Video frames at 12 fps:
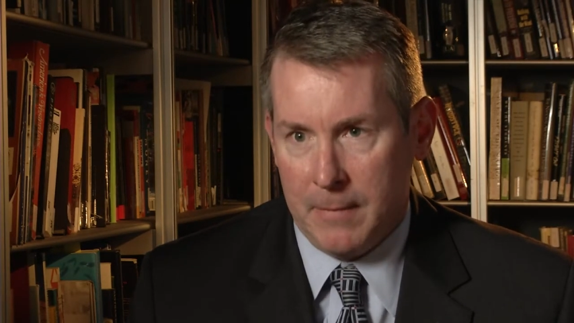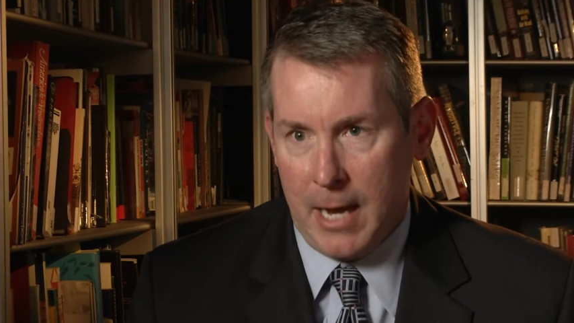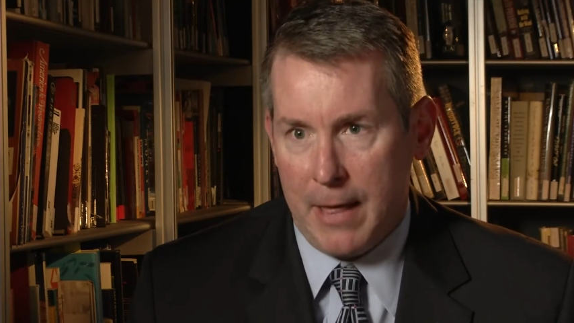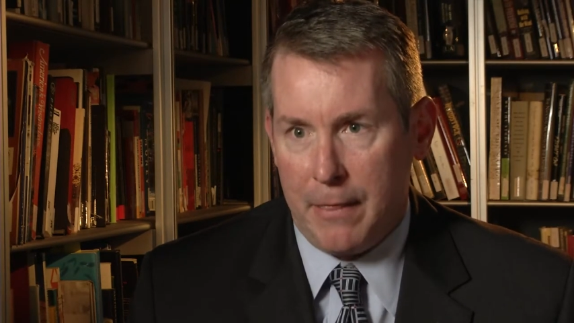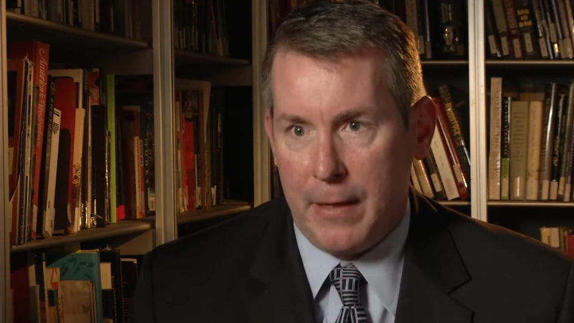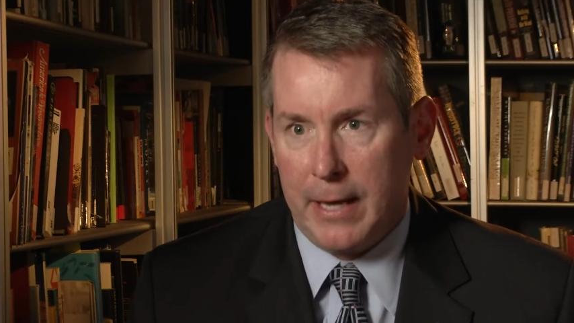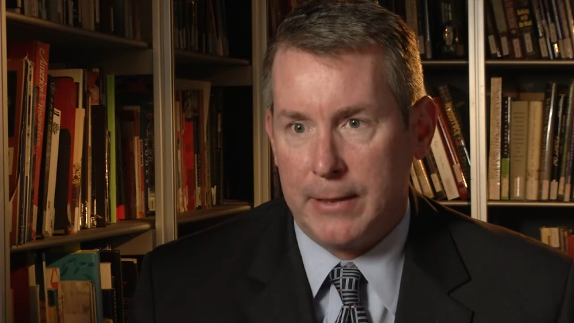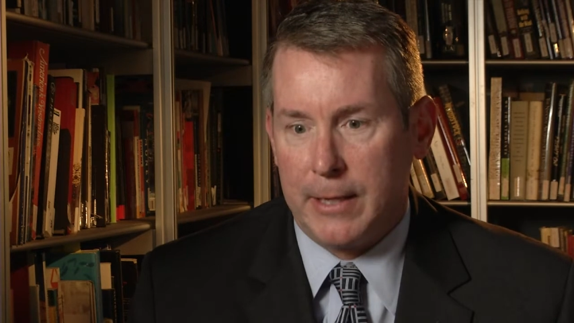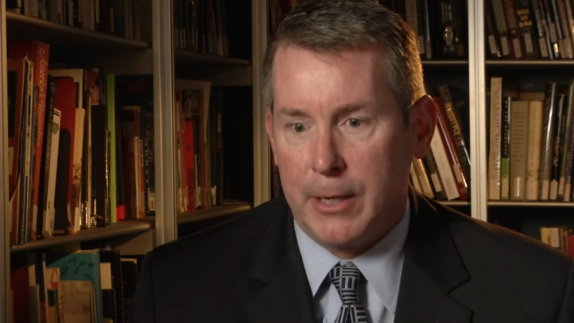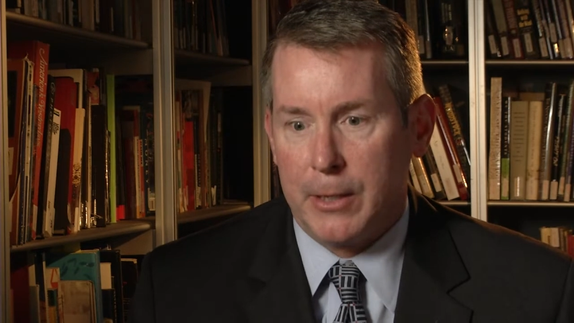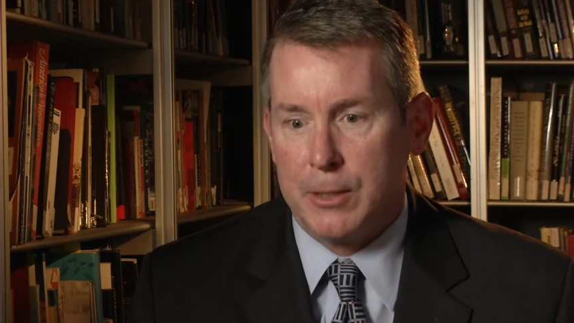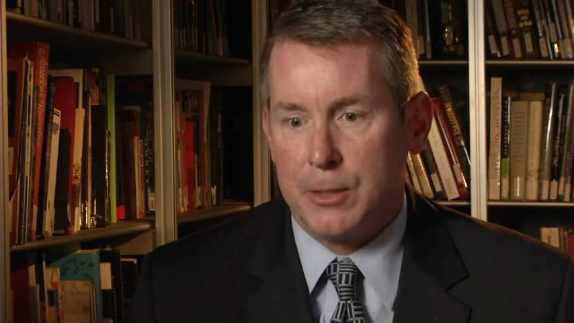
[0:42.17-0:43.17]
I think
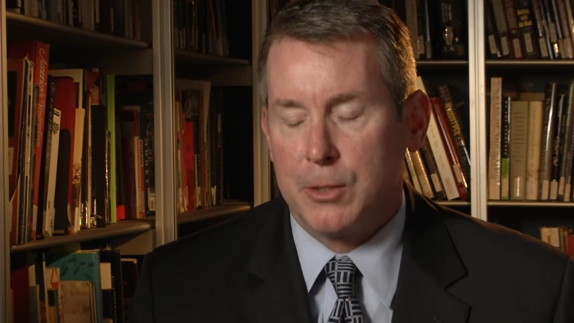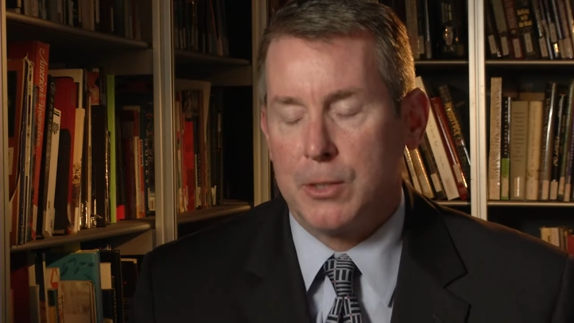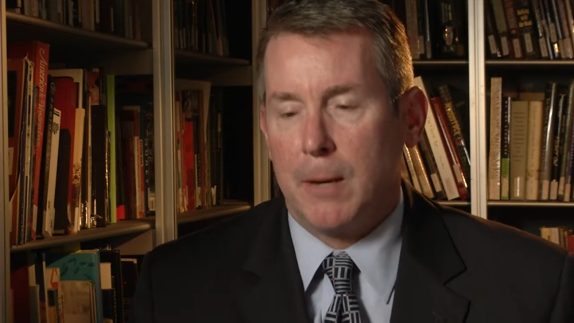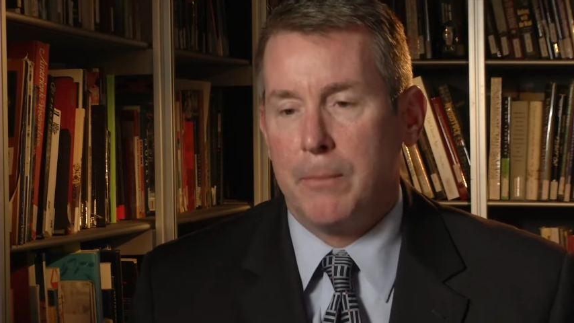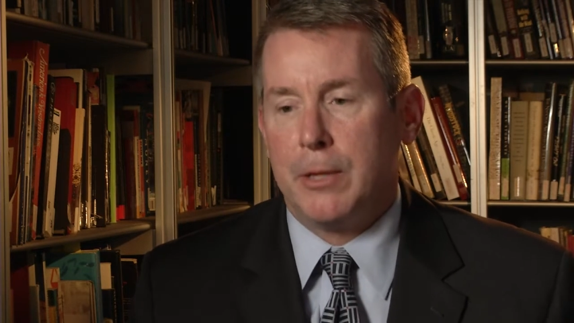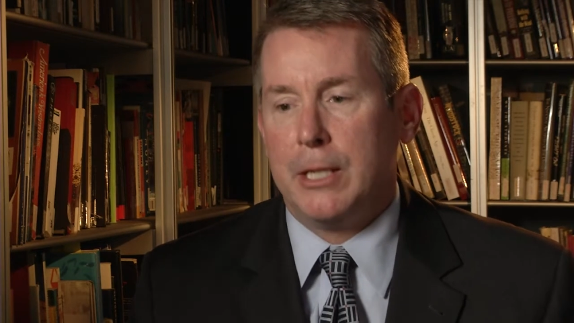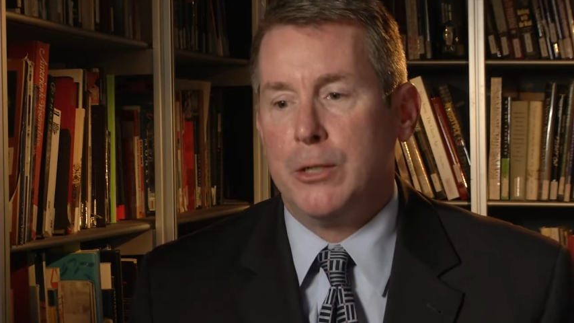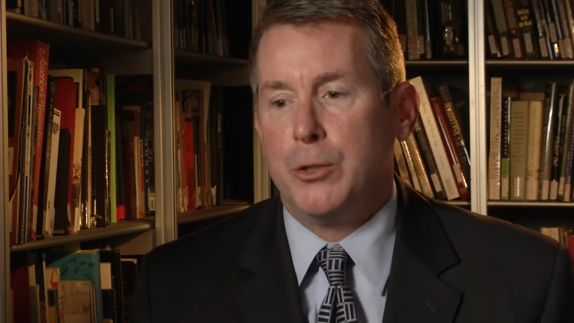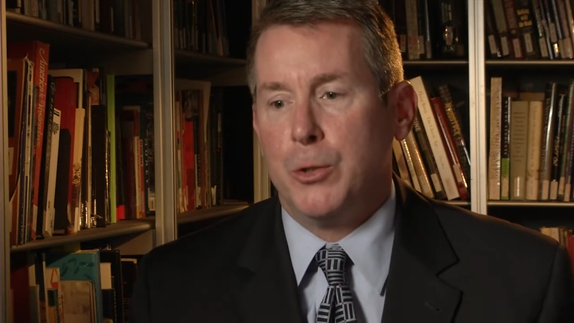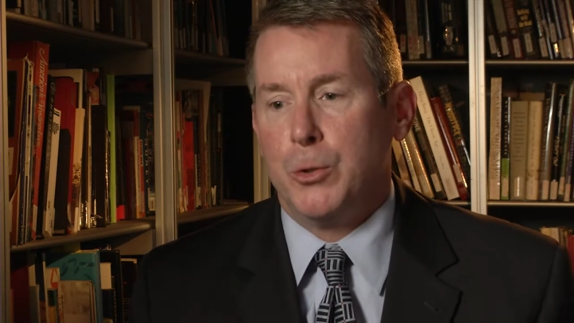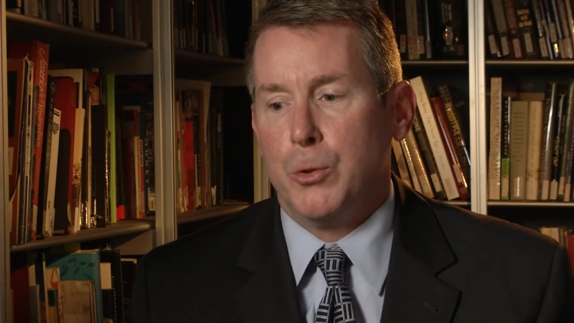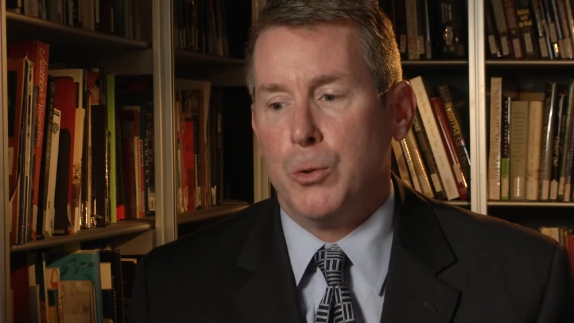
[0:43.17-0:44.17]
there is something
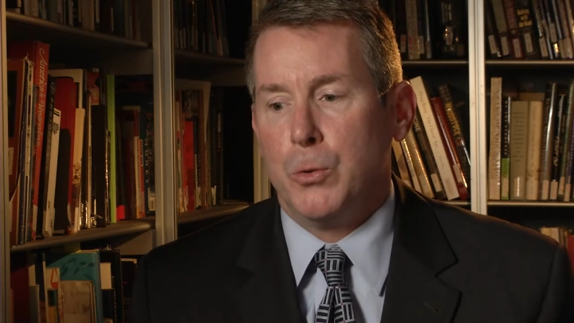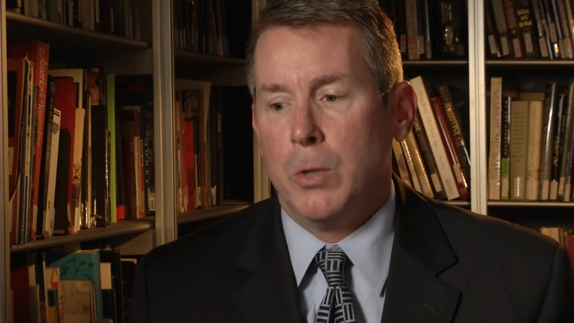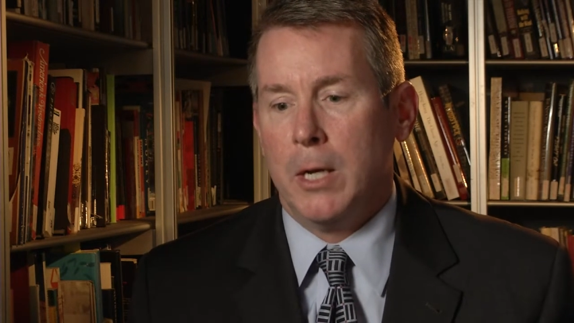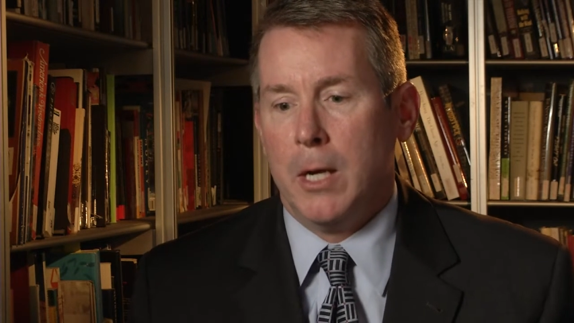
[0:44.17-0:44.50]
to